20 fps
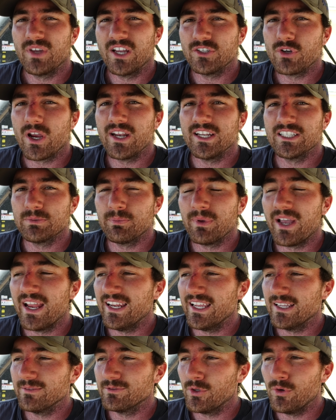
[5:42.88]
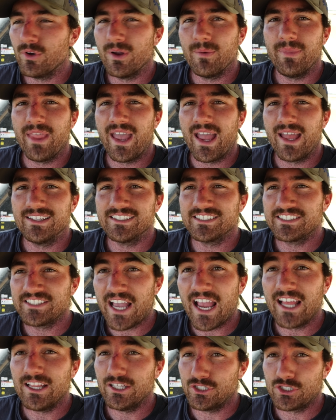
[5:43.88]
I tried explaining to him that
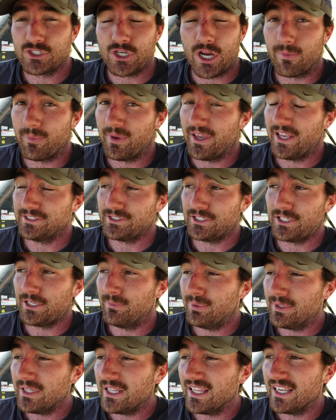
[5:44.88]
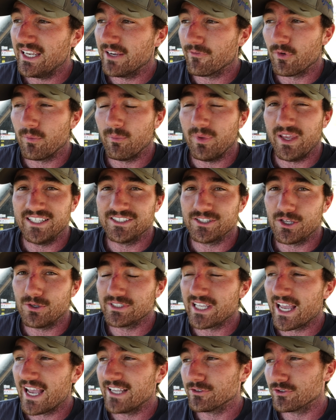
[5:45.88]
silage chopping is a completely different beast.
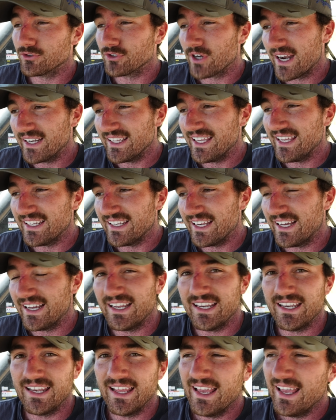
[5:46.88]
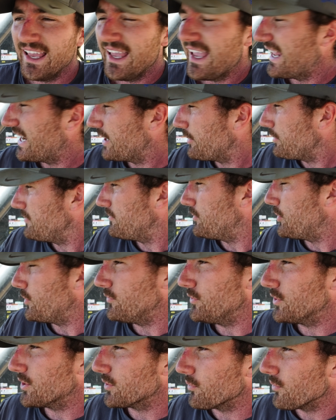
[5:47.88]
Those guys are trying to get done, and I don't even know
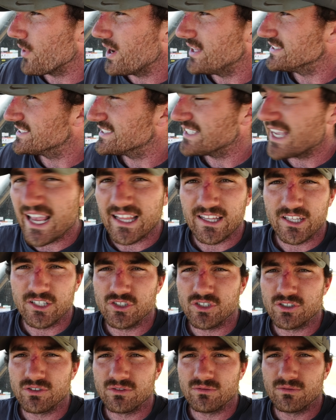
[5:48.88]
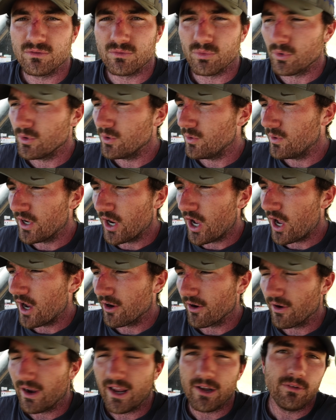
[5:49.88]
if you can run silage through an
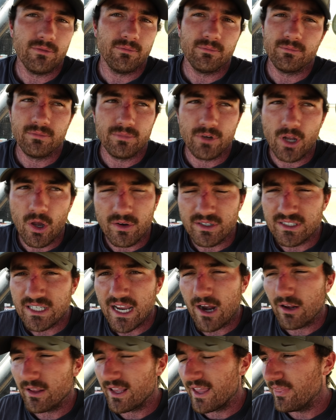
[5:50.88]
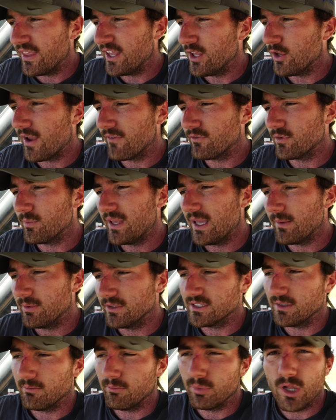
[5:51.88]
auger. I don't know entirely. I think you have to be able
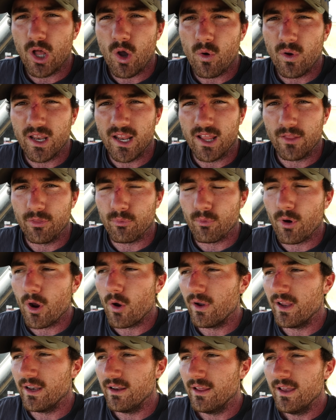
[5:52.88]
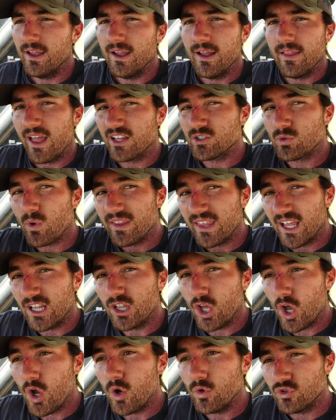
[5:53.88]
to blow it and throw it. That's why they
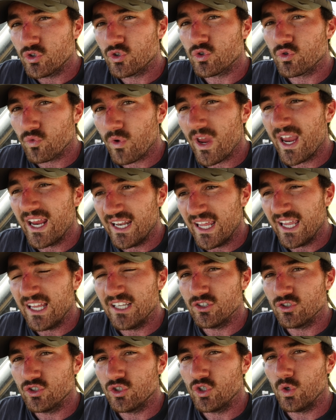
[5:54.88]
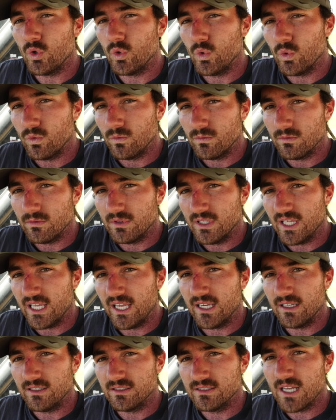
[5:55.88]
load load straight into
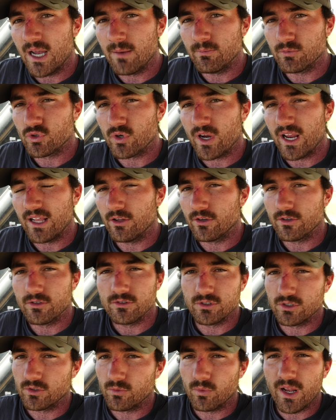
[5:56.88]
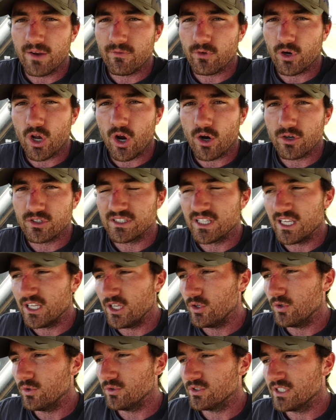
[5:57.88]
the dump trailers or whatever carts they
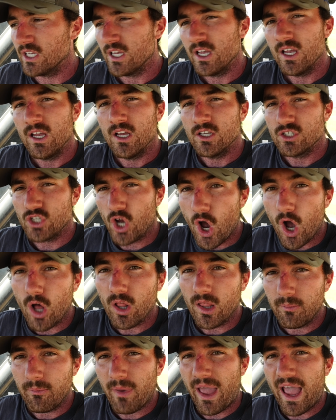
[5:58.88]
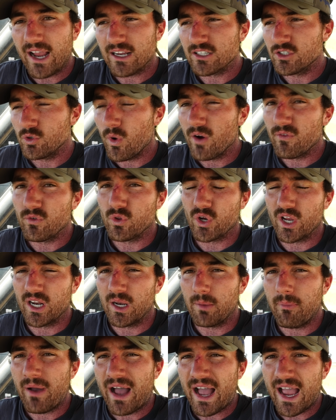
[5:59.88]
use to haul it back to wherever they're
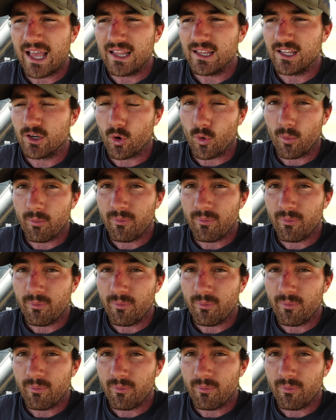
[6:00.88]
going to pile it or